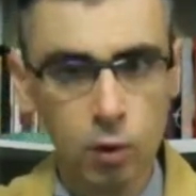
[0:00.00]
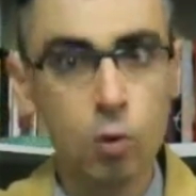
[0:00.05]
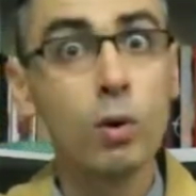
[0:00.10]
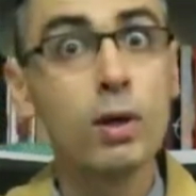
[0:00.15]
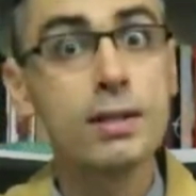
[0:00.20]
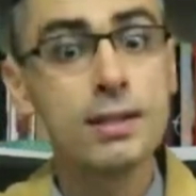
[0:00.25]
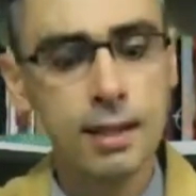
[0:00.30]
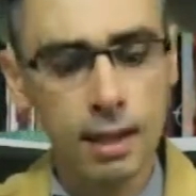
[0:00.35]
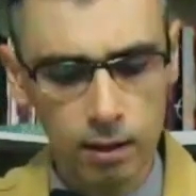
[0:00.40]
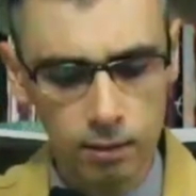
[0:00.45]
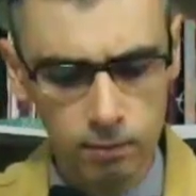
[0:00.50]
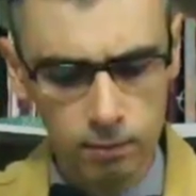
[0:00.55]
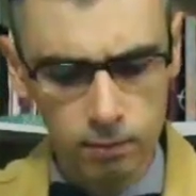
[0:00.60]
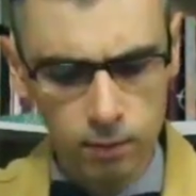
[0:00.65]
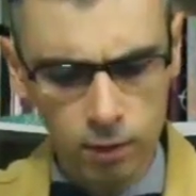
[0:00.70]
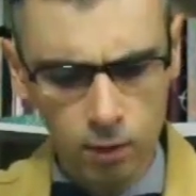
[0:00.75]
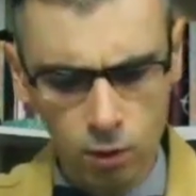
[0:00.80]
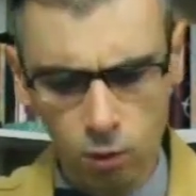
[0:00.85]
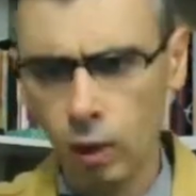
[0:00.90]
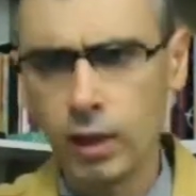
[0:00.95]
Wasan,
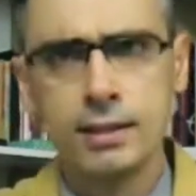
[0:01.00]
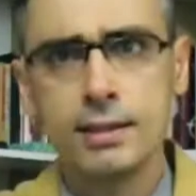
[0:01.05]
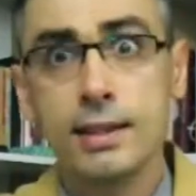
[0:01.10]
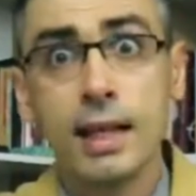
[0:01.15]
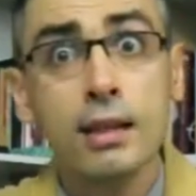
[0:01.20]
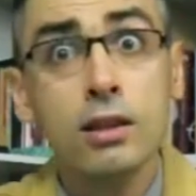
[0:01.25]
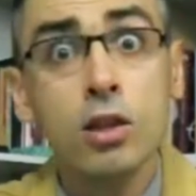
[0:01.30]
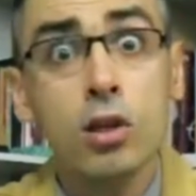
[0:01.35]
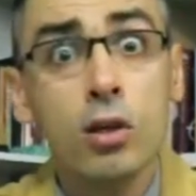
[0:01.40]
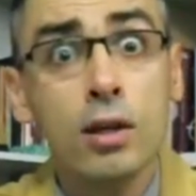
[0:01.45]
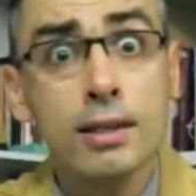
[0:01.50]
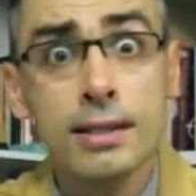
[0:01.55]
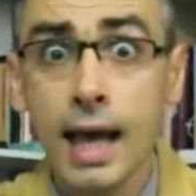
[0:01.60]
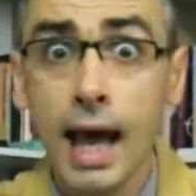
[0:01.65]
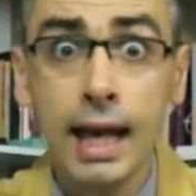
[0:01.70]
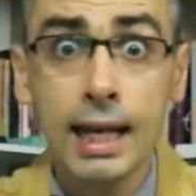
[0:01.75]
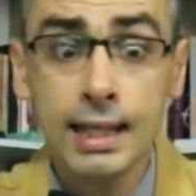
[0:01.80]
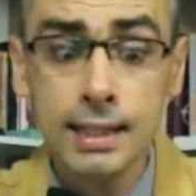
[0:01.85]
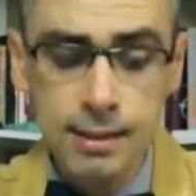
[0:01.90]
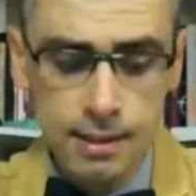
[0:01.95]
what's that noise,
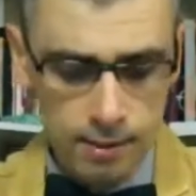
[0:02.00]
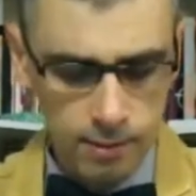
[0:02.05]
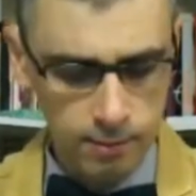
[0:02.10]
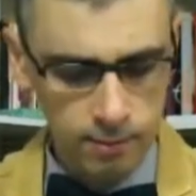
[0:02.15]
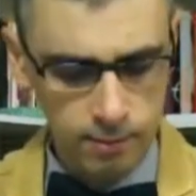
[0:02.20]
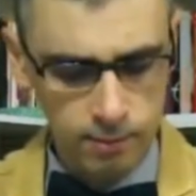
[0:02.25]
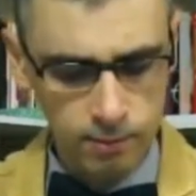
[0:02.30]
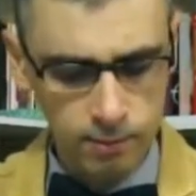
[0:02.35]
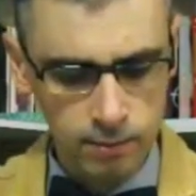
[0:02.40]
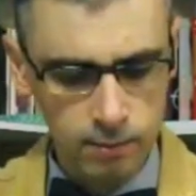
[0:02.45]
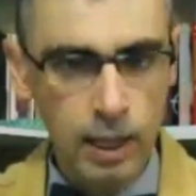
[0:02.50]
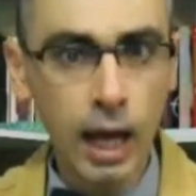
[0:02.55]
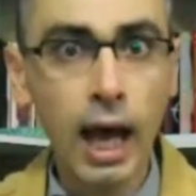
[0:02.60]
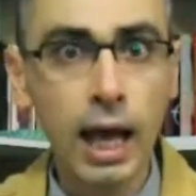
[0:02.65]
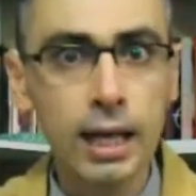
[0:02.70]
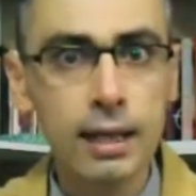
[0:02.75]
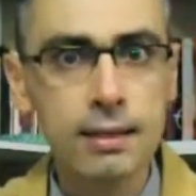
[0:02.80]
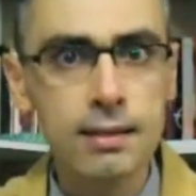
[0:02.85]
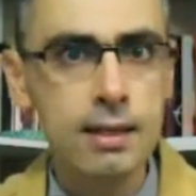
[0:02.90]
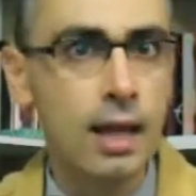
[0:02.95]
Alice?
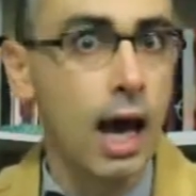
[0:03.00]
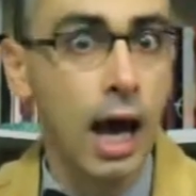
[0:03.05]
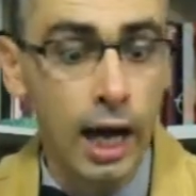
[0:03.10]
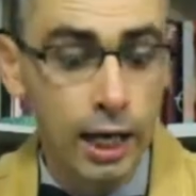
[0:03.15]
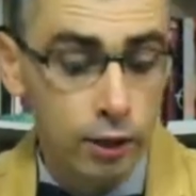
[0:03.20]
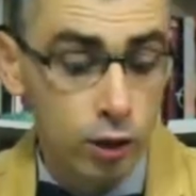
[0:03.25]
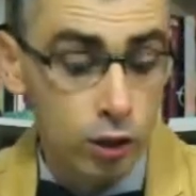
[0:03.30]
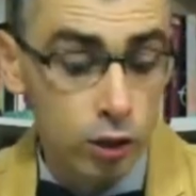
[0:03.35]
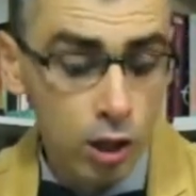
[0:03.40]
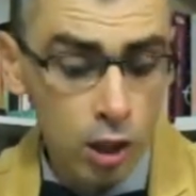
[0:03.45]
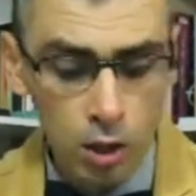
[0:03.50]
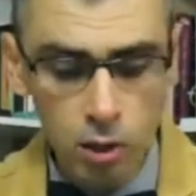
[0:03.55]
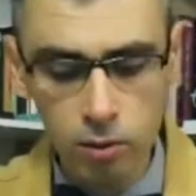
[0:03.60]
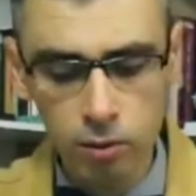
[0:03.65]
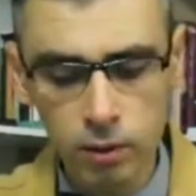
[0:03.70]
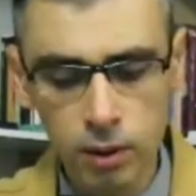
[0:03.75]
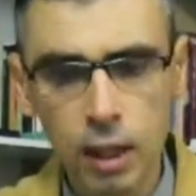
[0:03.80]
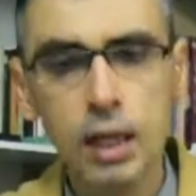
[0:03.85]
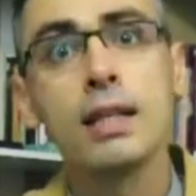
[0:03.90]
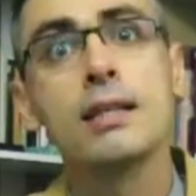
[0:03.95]
Alice, I don't know.
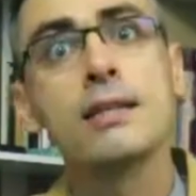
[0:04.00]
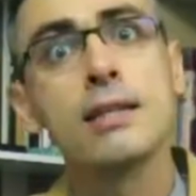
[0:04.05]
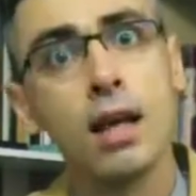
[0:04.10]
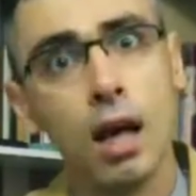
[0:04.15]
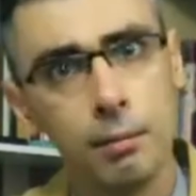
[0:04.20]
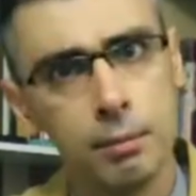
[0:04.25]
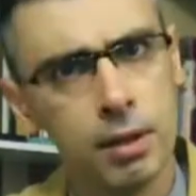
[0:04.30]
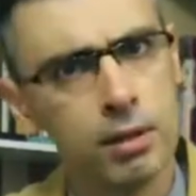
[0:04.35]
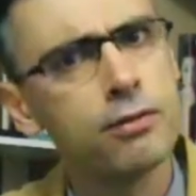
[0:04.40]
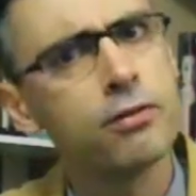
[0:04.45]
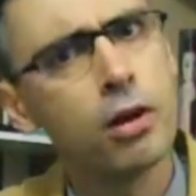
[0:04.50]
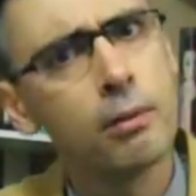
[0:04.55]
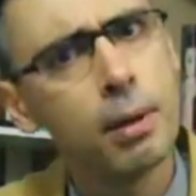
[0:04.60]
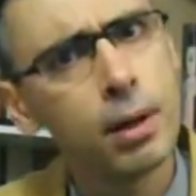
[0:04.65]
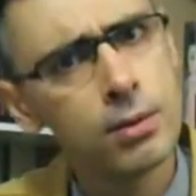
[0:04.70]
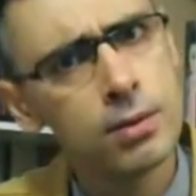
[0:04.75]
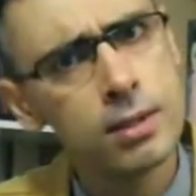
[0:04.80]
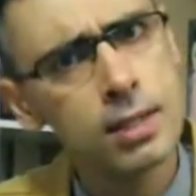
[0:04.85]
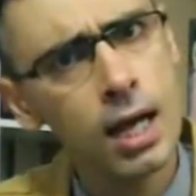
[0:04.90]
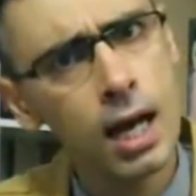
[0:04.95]
It's coming from
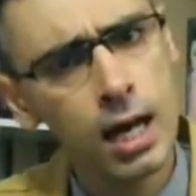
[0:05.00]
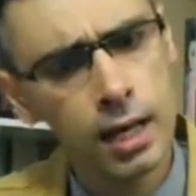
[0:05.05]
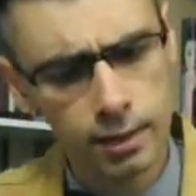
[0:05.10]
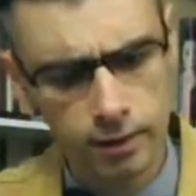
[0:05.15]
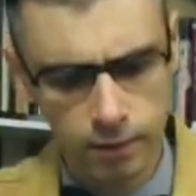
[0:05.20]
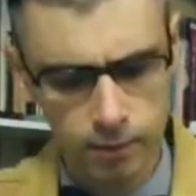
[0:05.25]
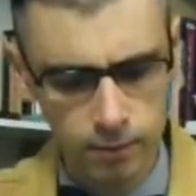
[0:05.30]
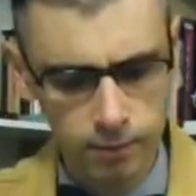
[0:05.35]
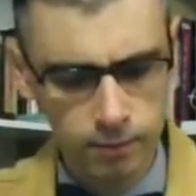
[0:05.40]
outside.